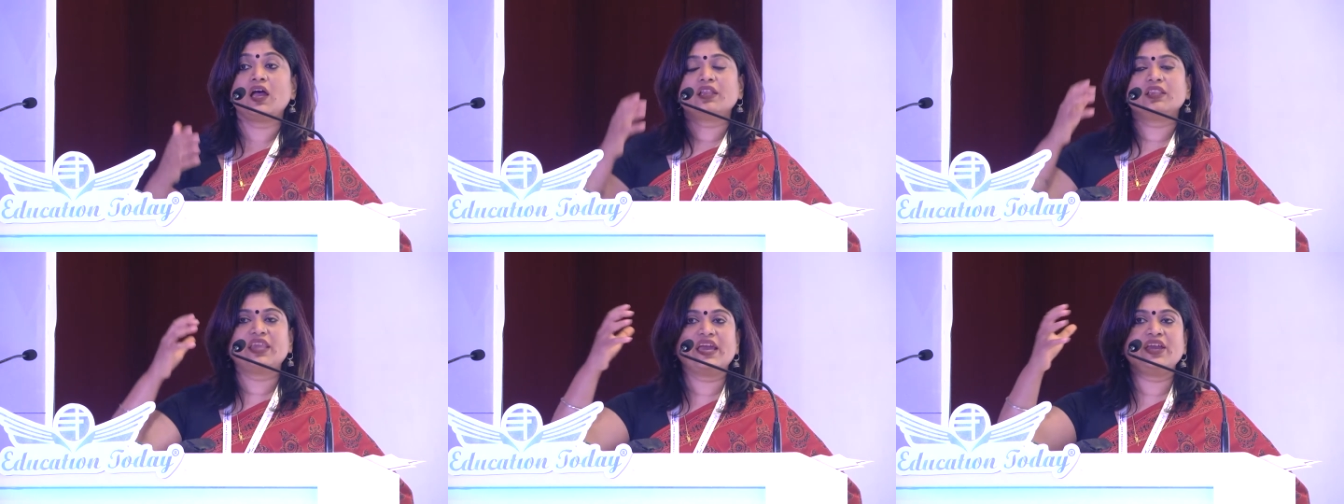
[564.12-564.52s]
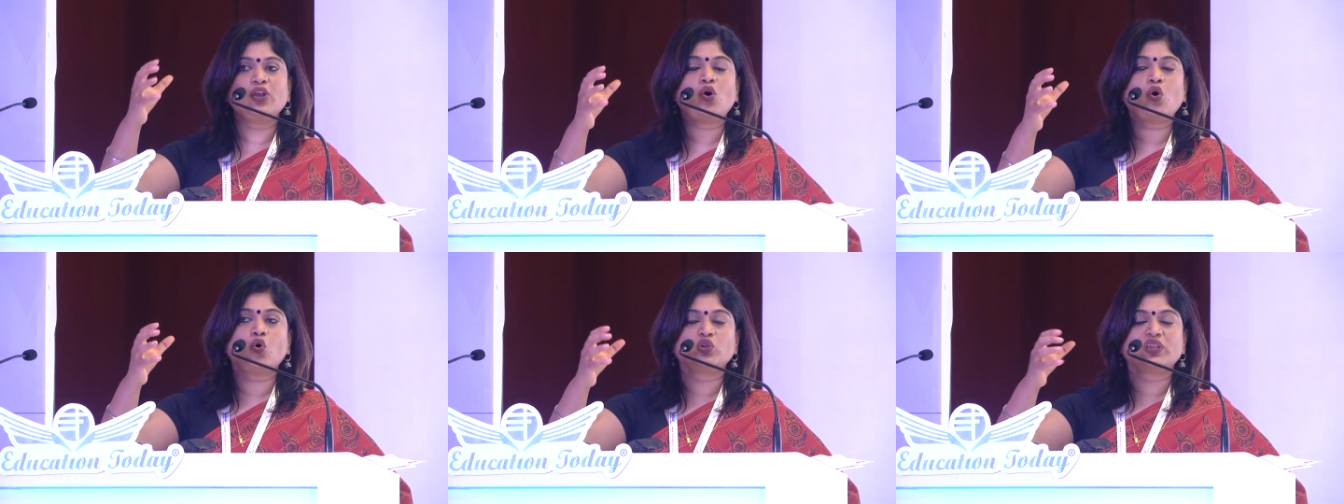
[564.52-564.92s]
they
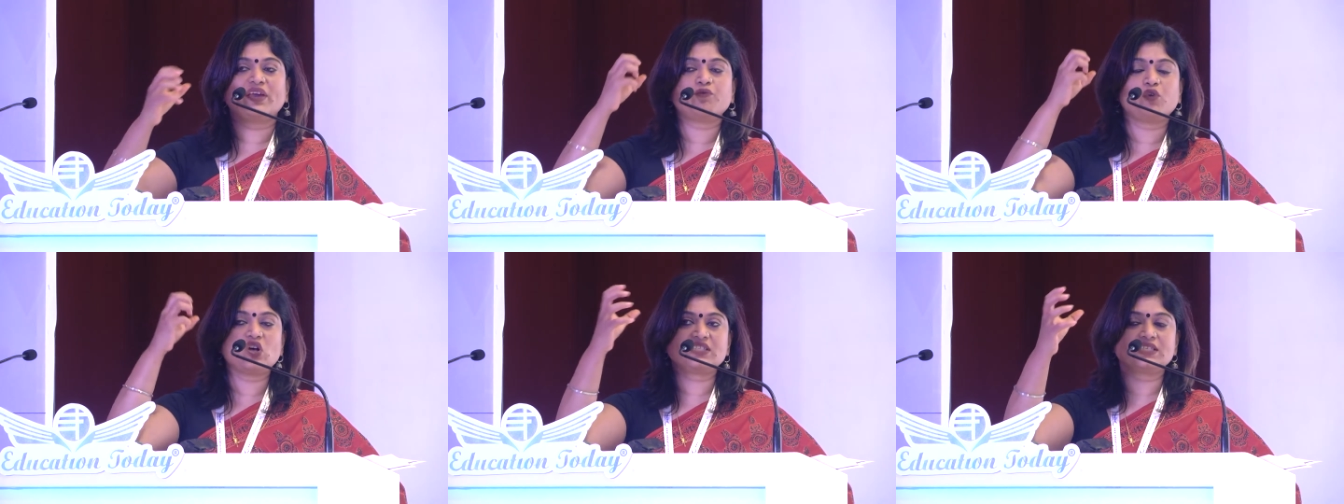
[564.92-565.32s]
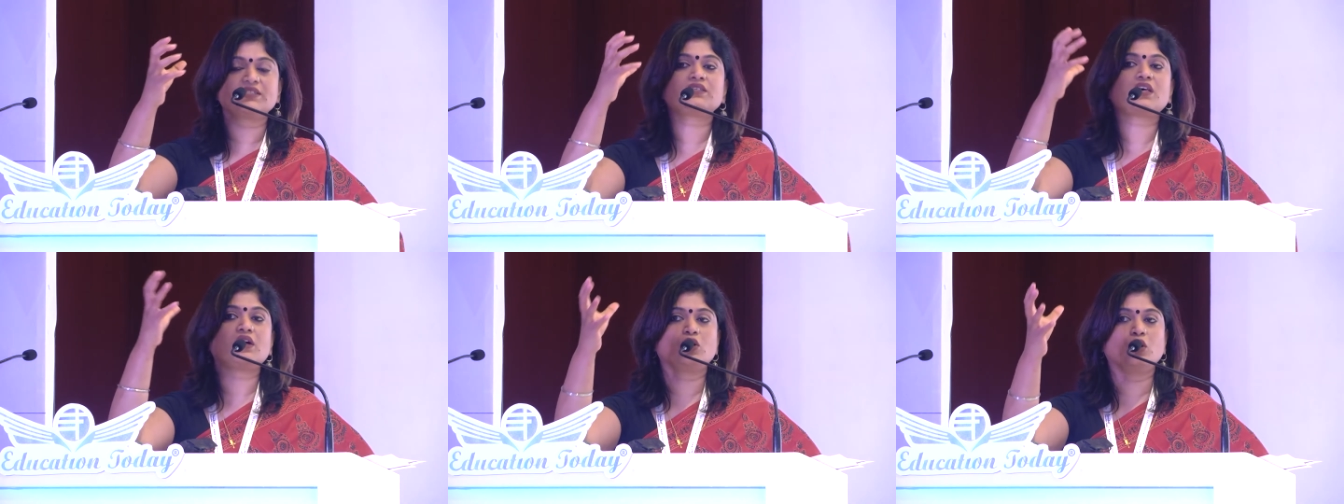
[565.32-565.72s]
know there was a
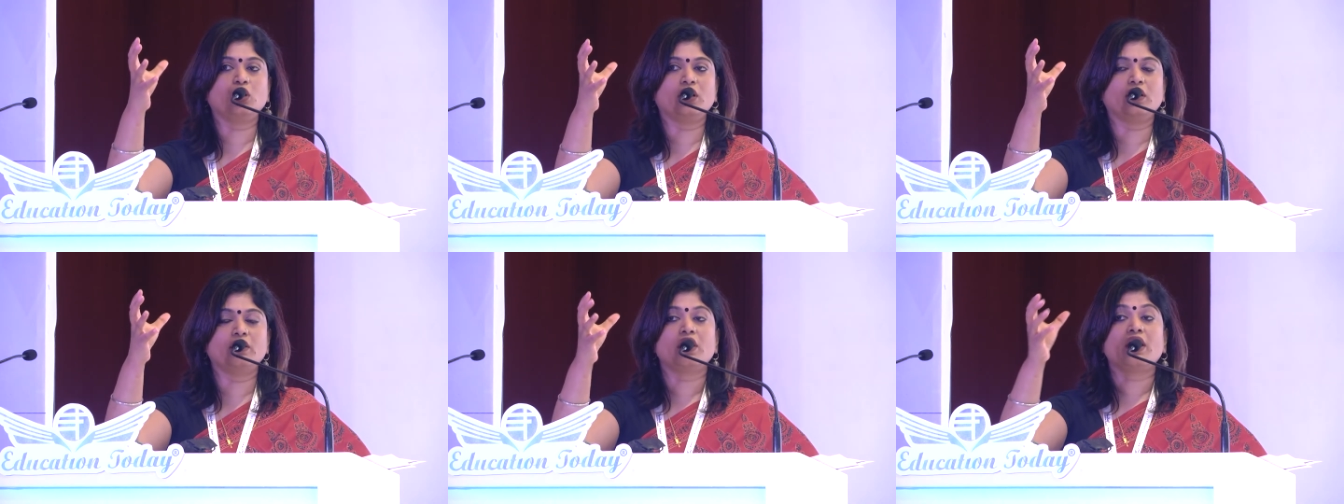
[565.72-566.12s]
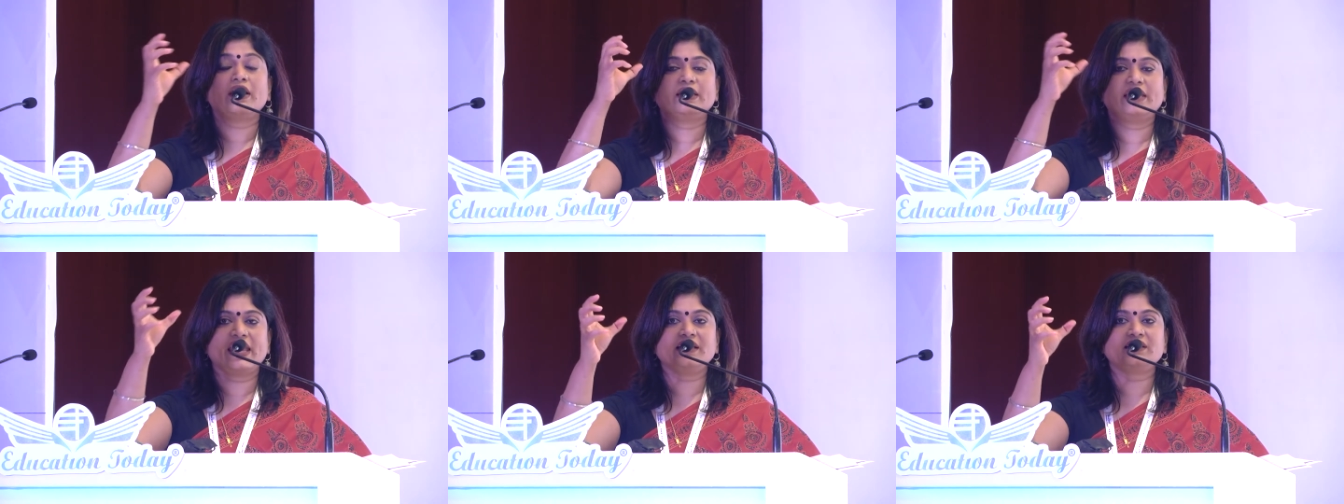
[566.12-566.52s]
circular
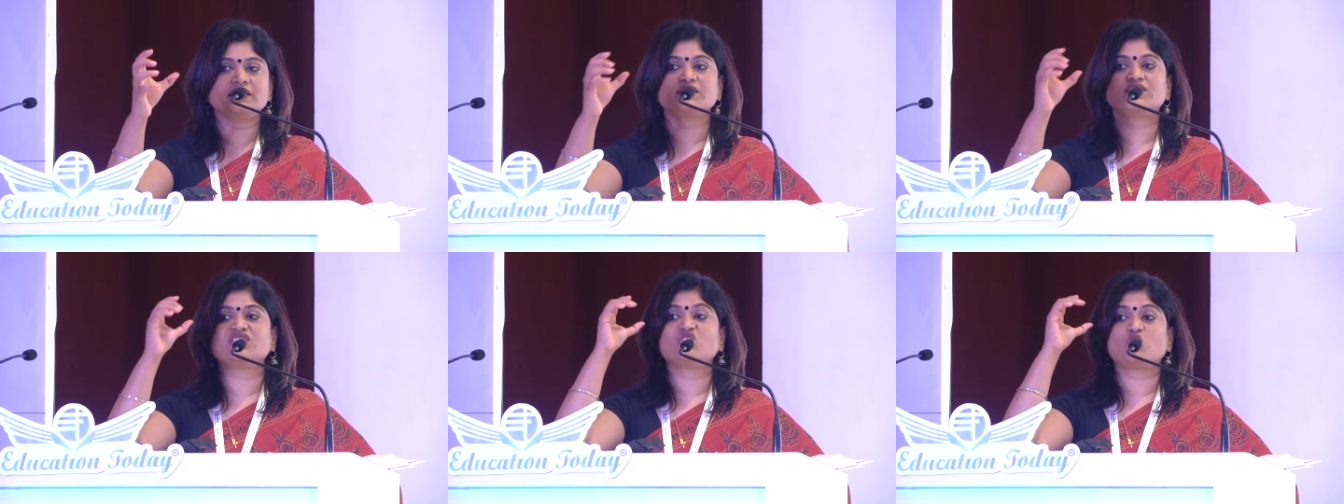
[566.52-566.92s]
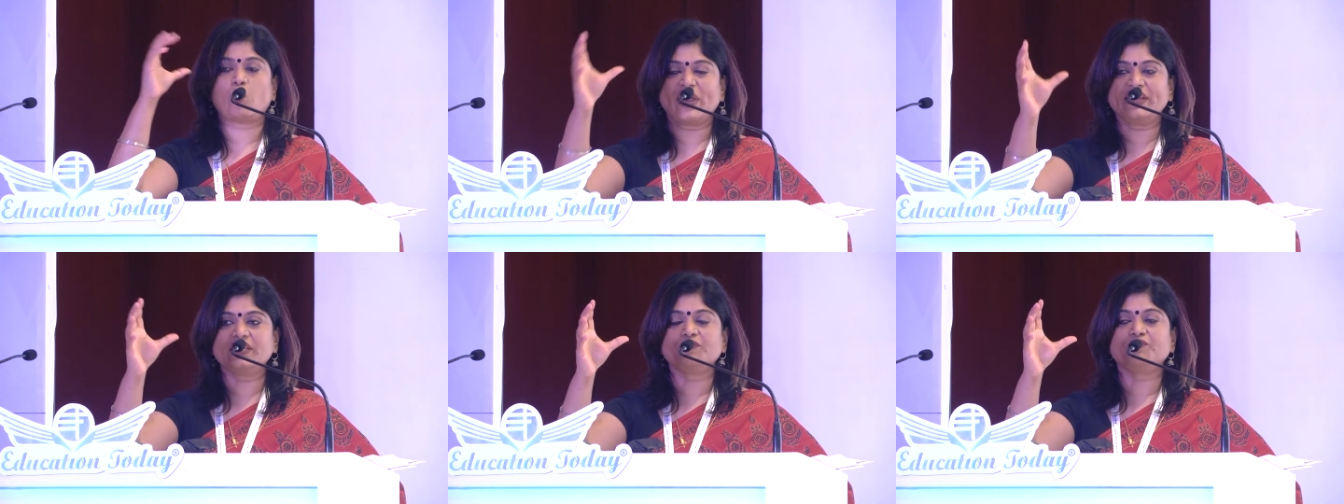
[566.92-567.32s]
dated
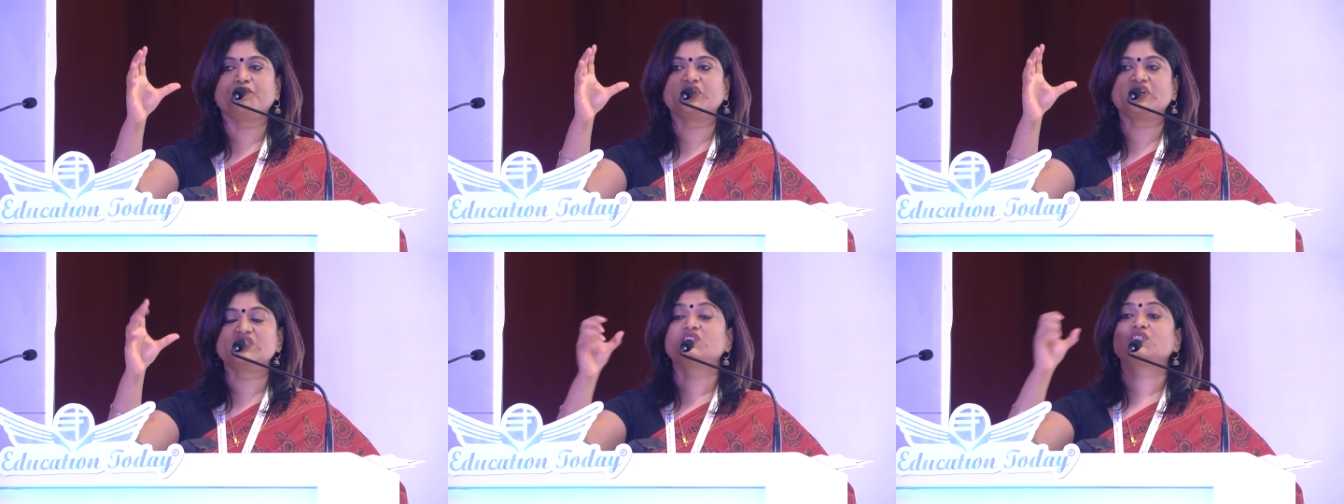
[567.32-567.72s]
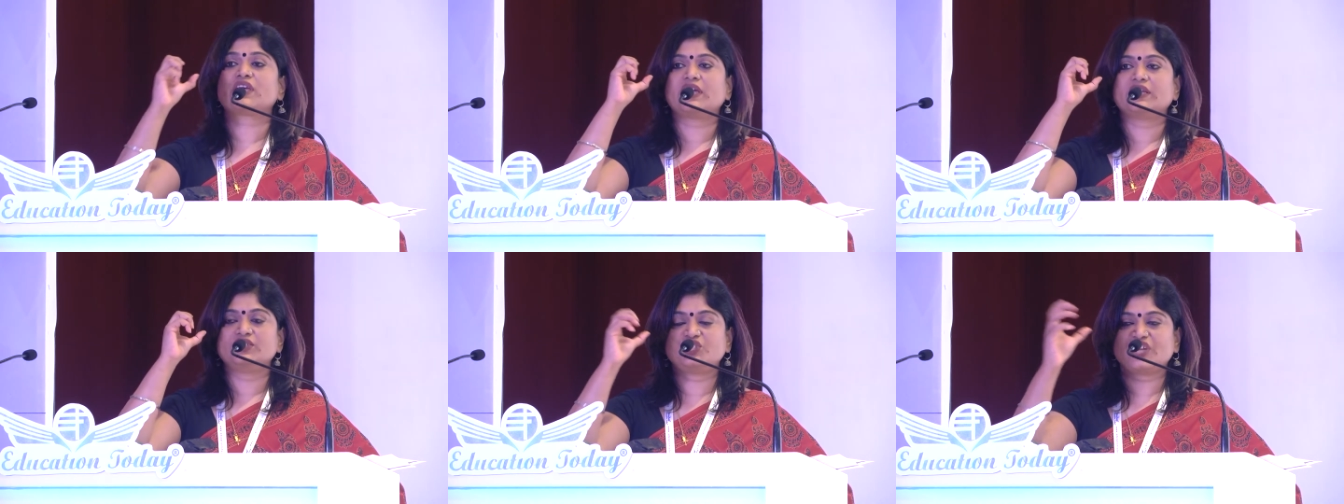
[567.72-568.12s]
21st
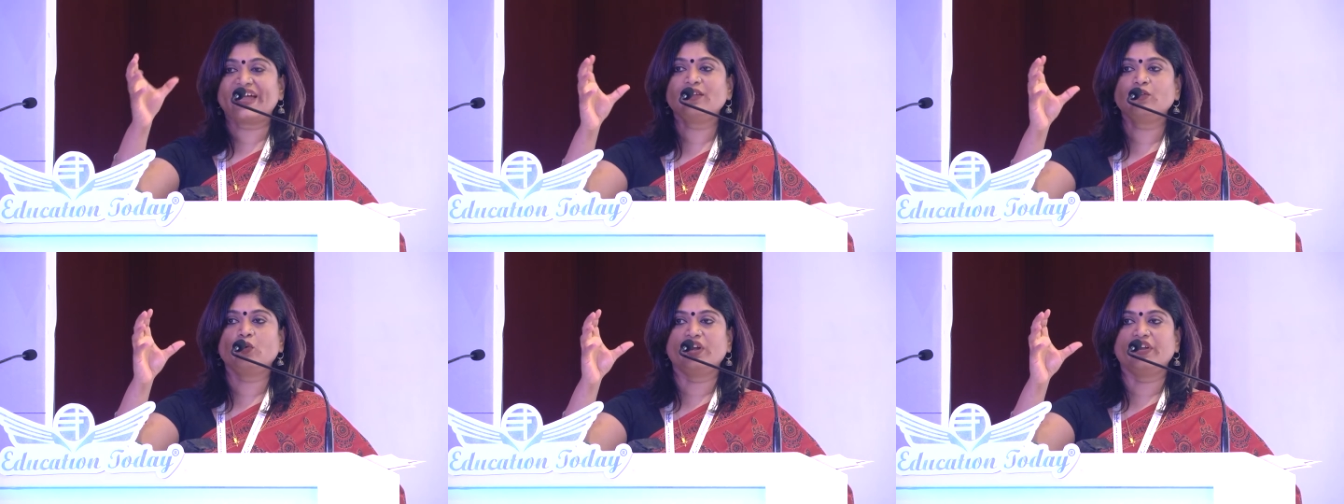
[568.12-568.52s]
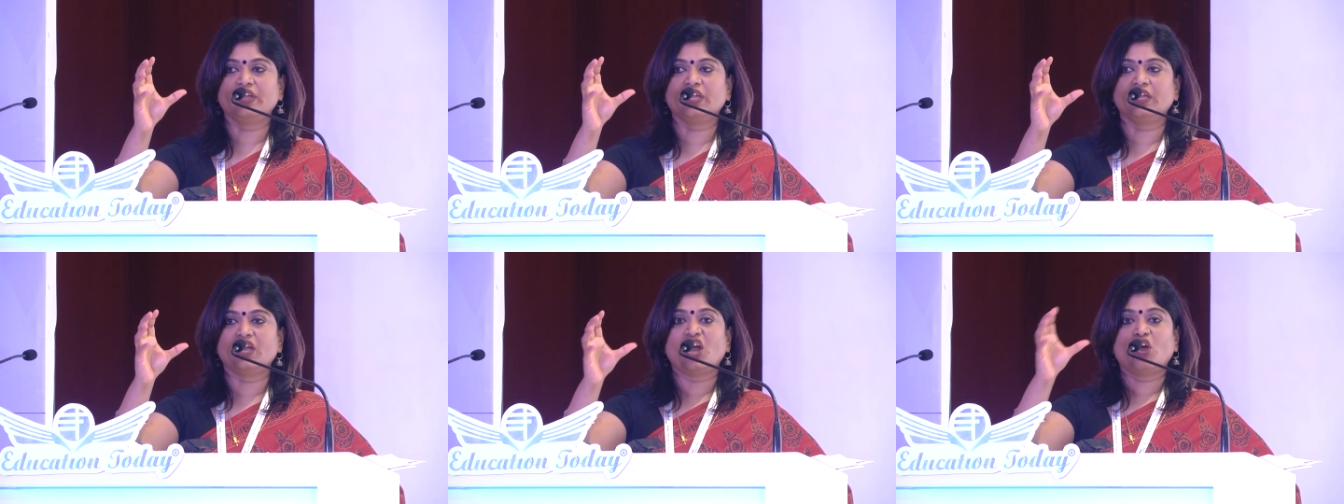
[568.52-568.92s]

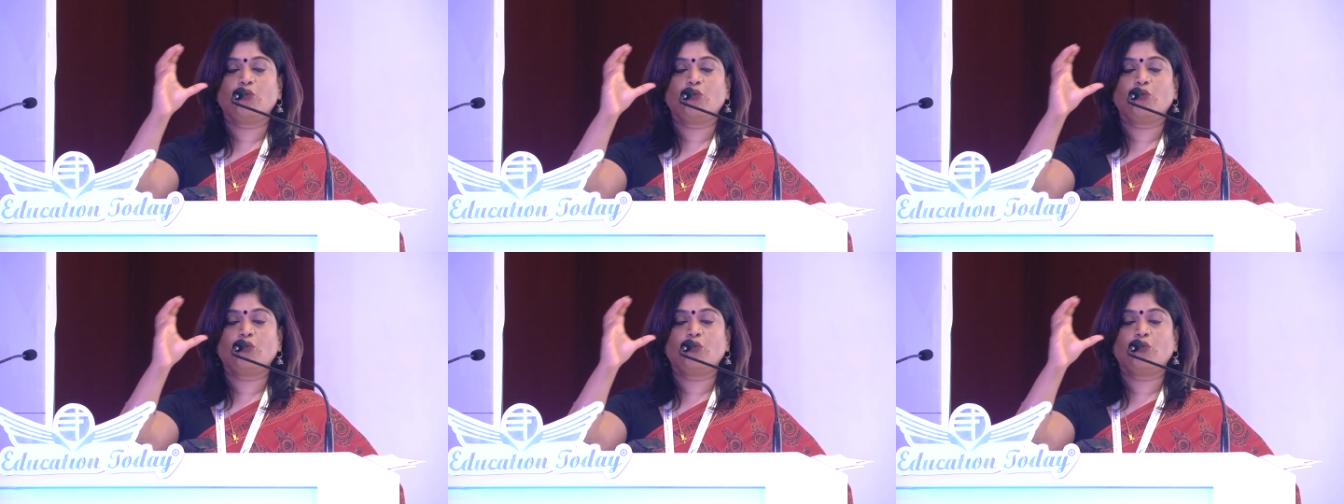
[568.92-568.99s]
January,